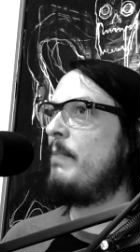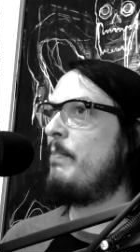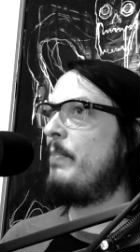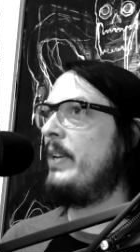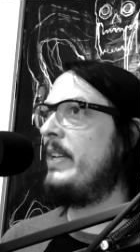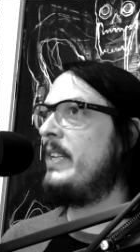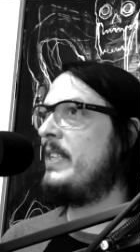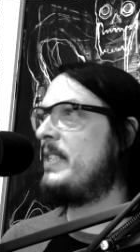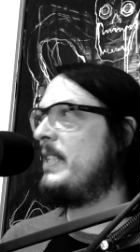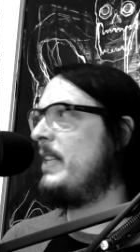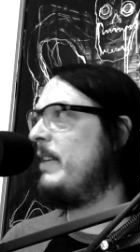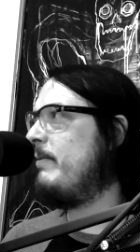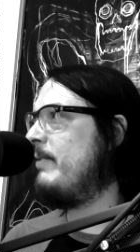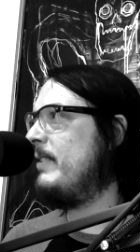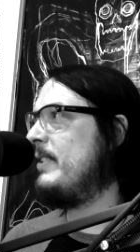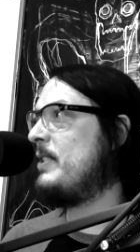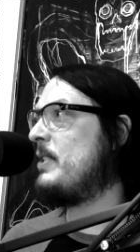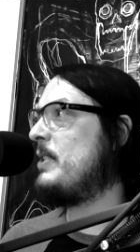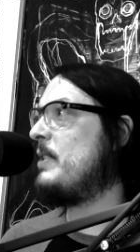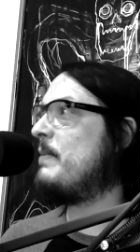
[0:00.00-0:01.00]
pissed, and
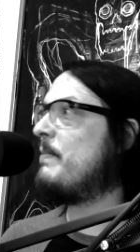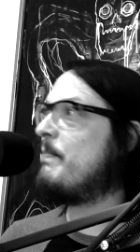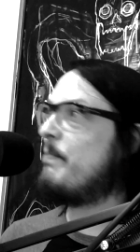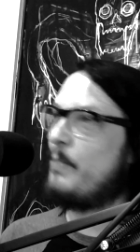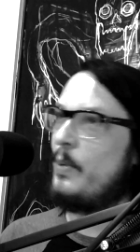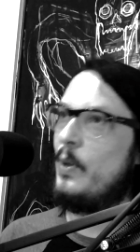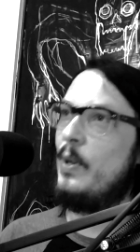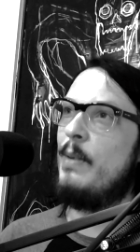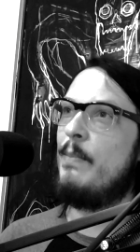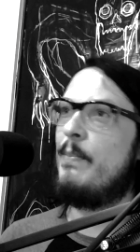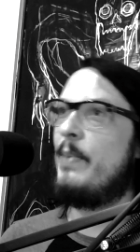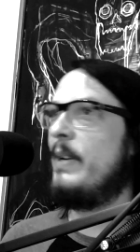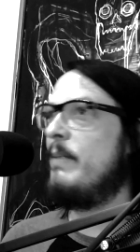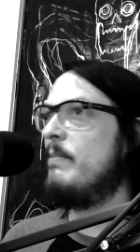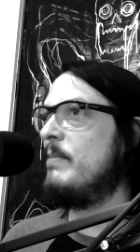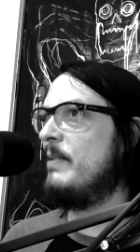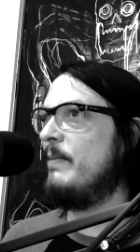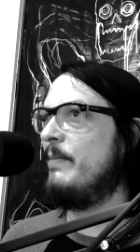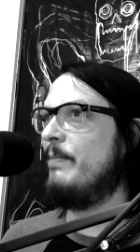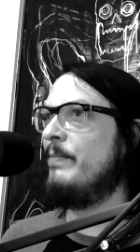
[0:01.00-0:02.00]
everyone's just pulling
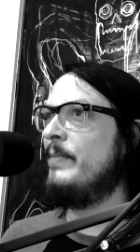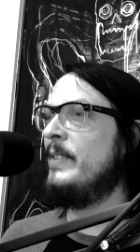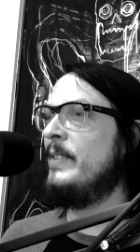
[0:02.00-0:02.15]
people and